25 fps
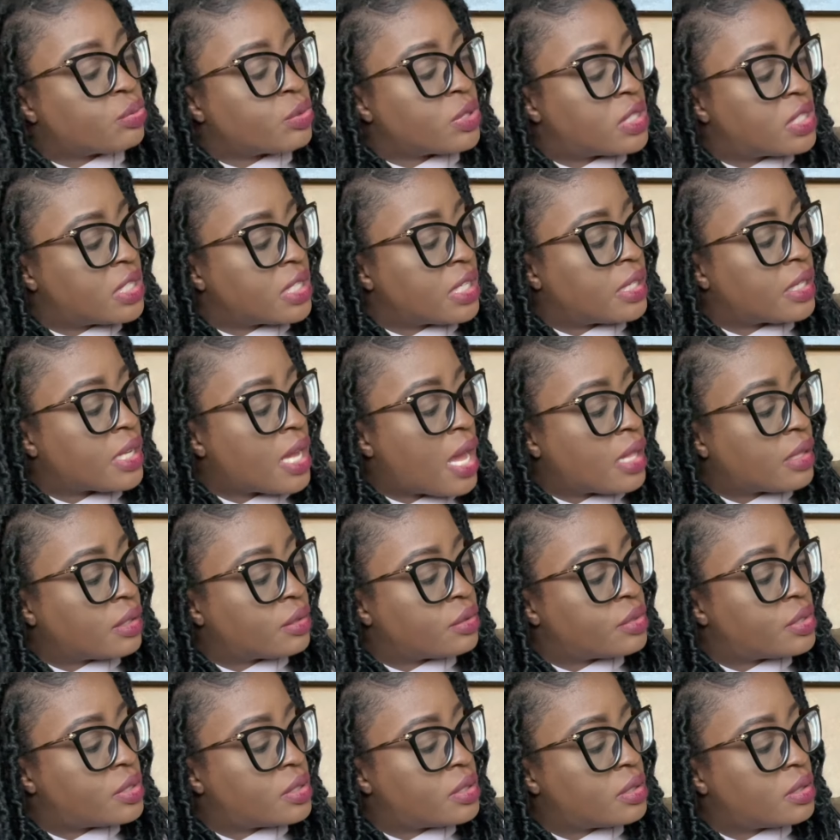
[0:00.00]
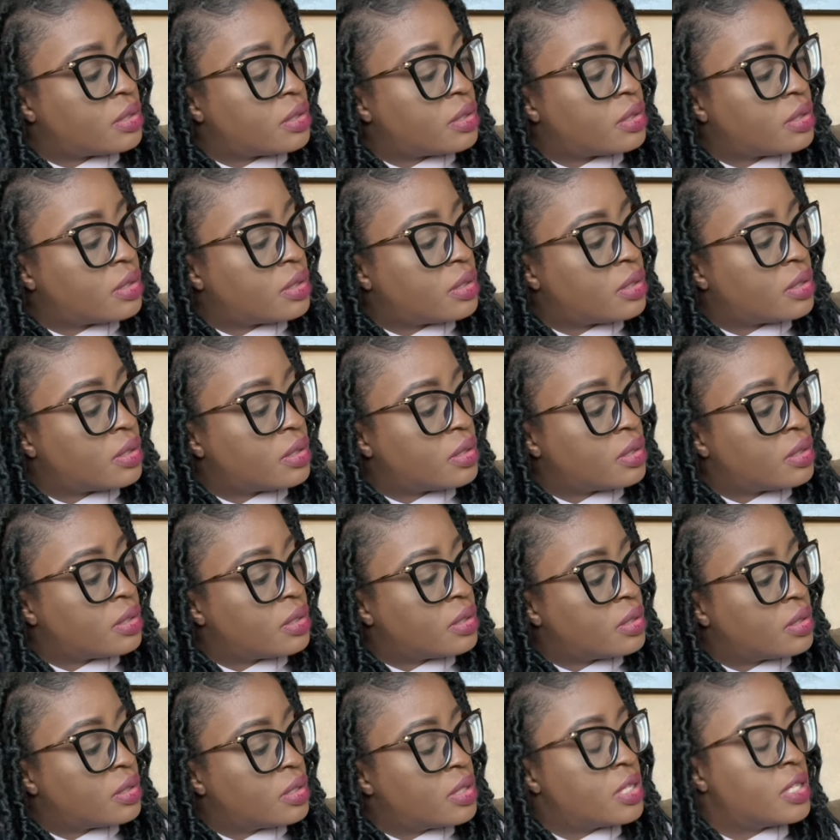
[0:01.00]
was ten dollars.
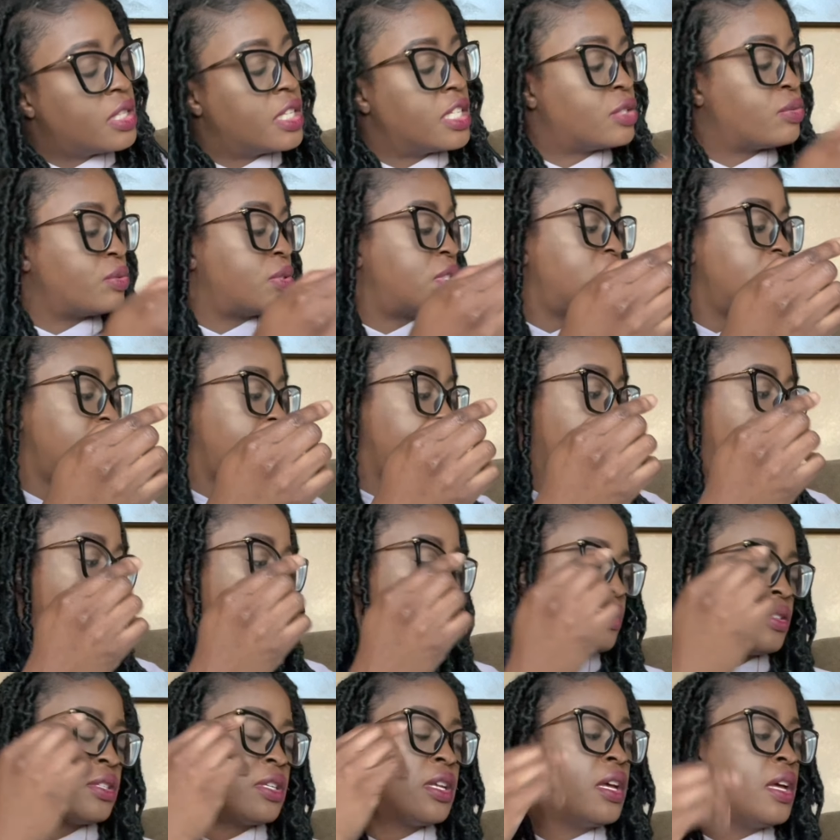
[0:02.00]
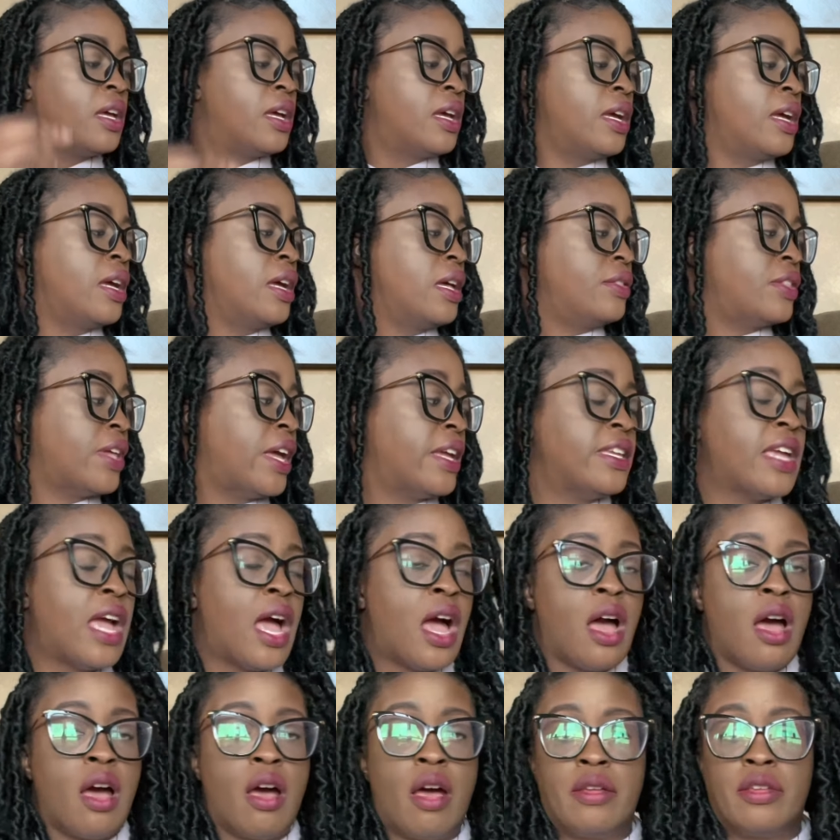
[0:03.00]
This was ten dollars. Now
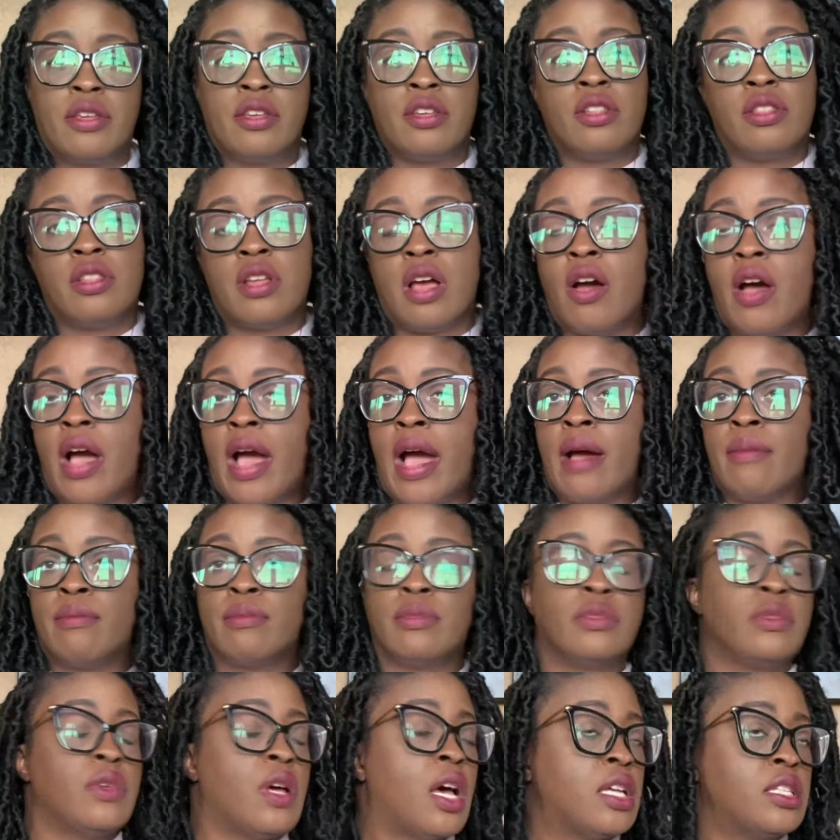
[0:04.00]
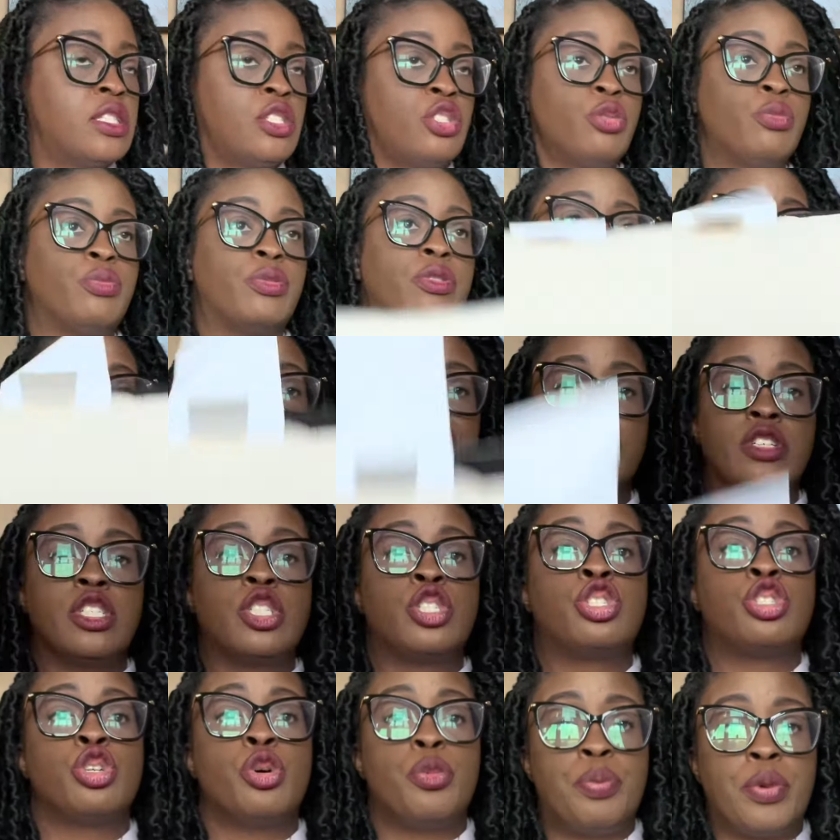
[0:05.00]
y'all, you know I'm a super
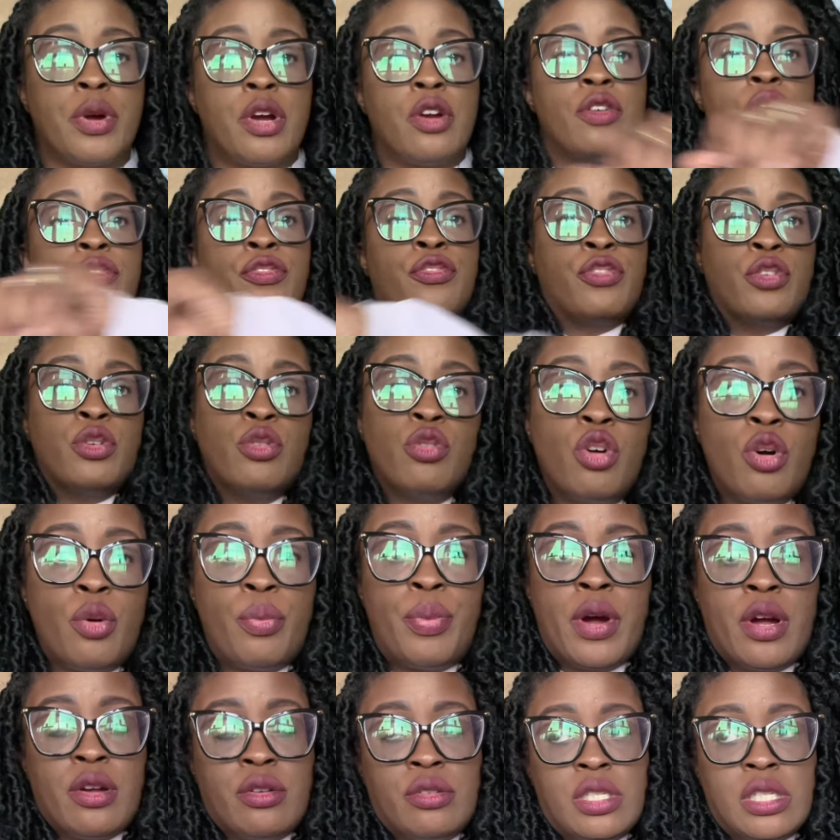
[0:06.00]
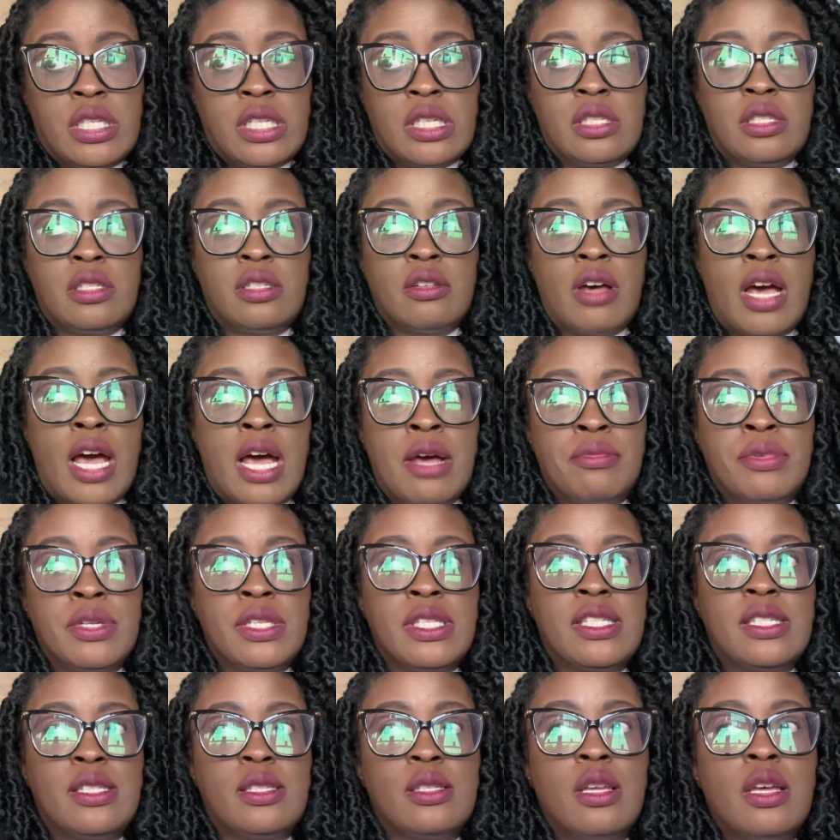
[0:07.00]
super frugal person, so I
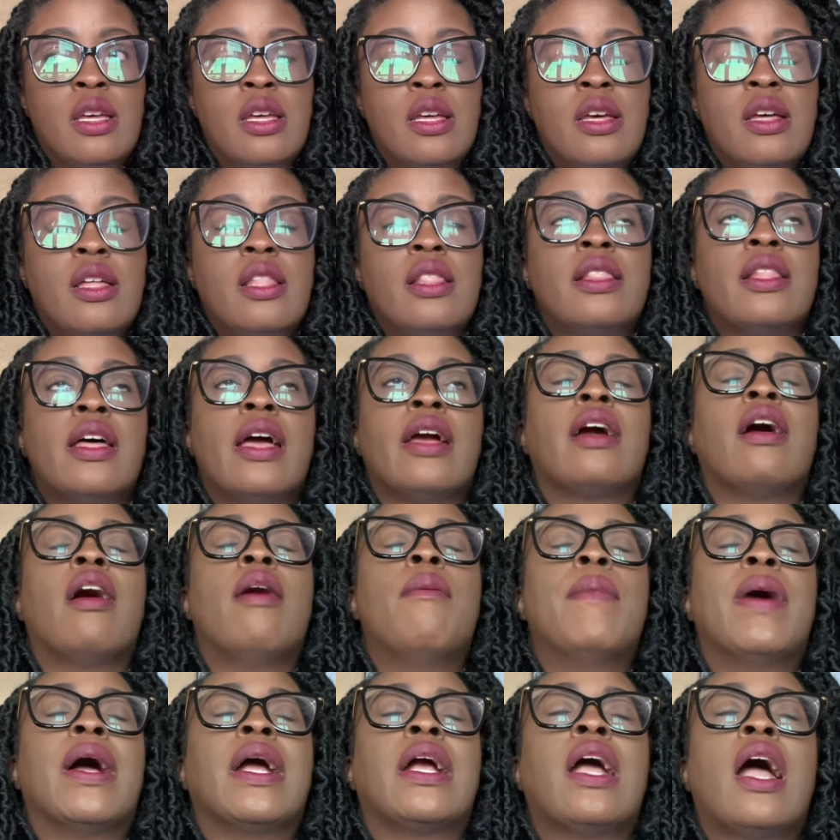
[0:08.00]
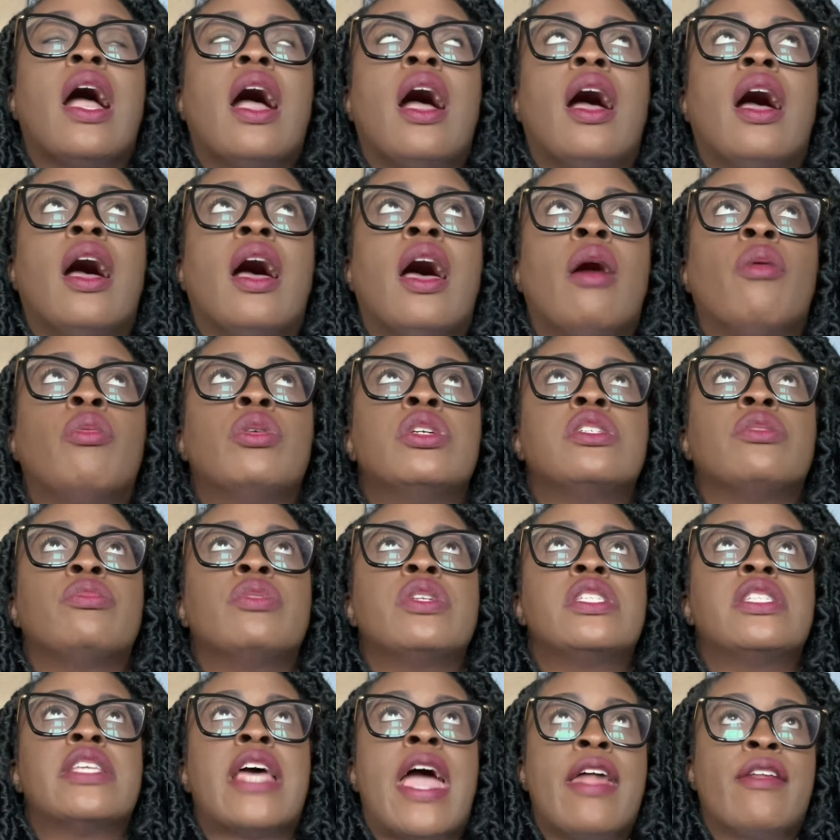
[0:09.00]
was like, oh my god, I wish it
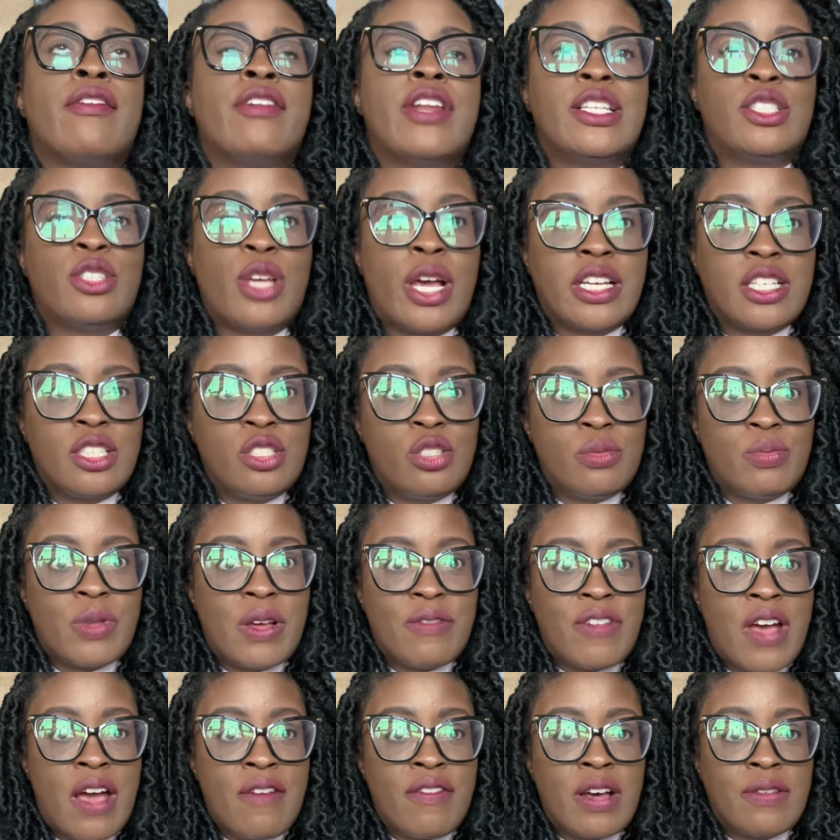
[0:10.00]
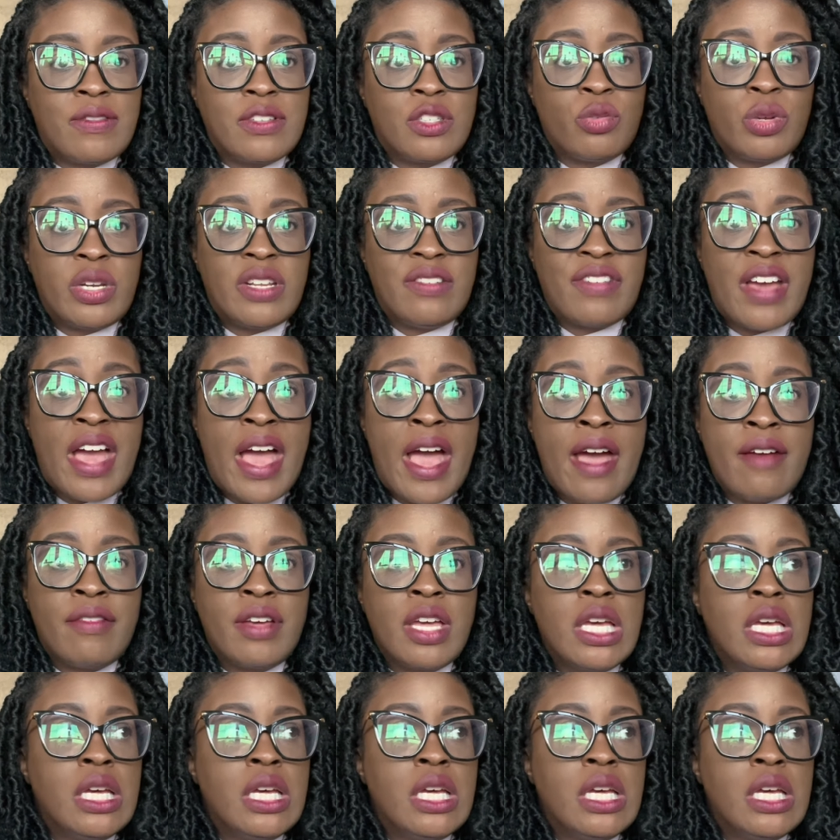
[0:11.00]
was Saturday so I could use my five hour twenty-five.